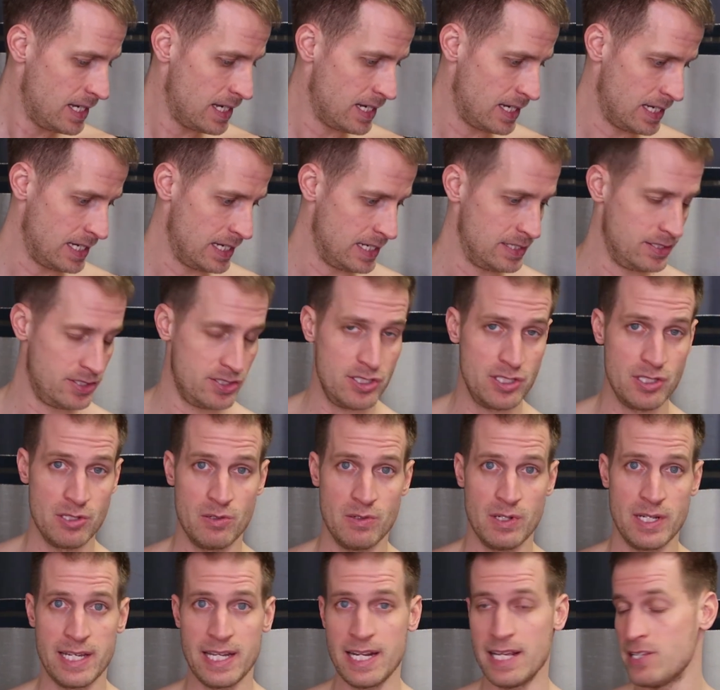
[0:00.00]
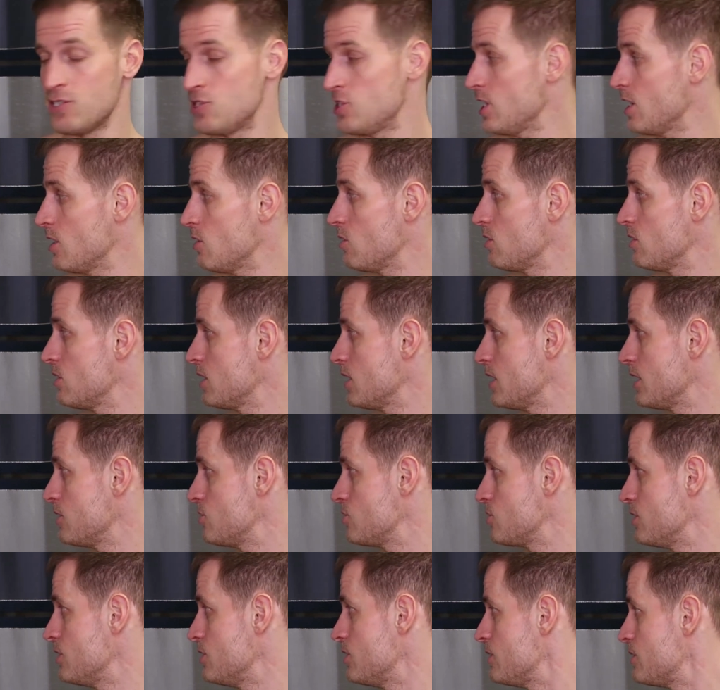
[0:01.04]
So I get out of the shower, I
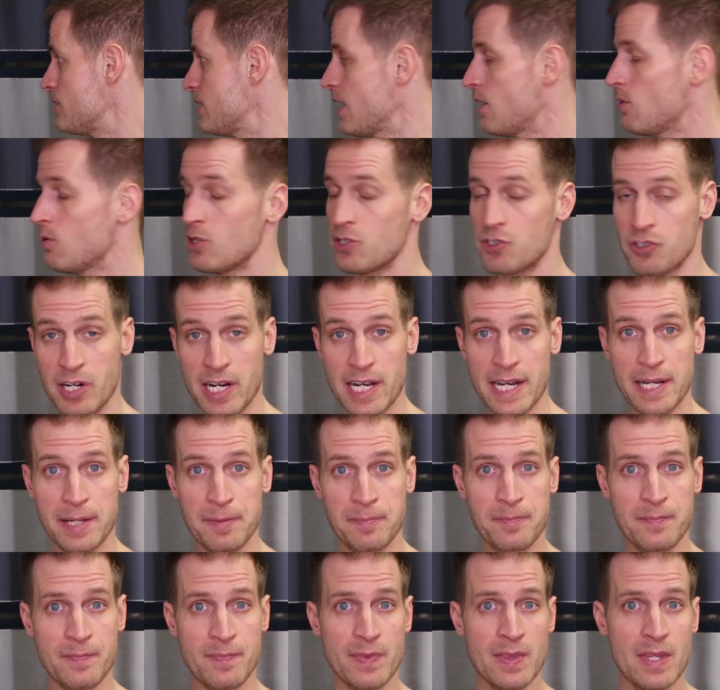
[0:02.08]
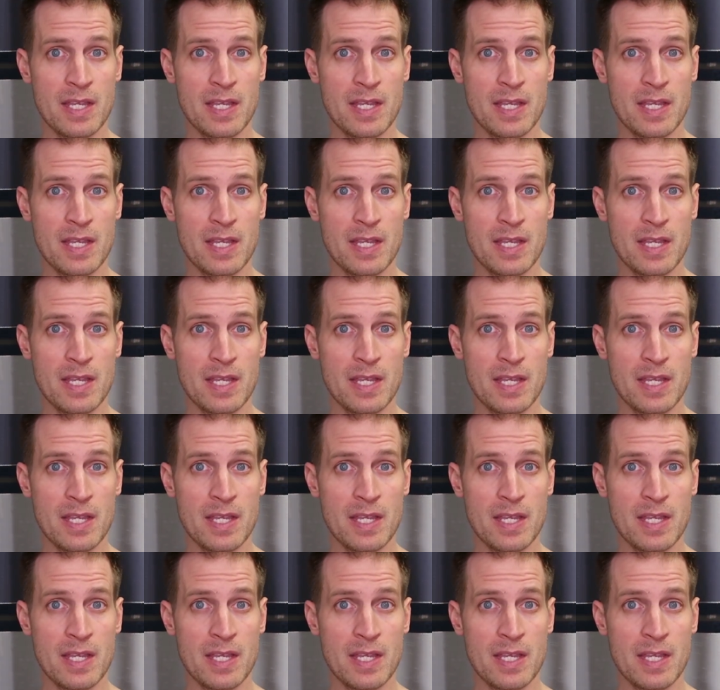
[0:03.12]
usually towel dry.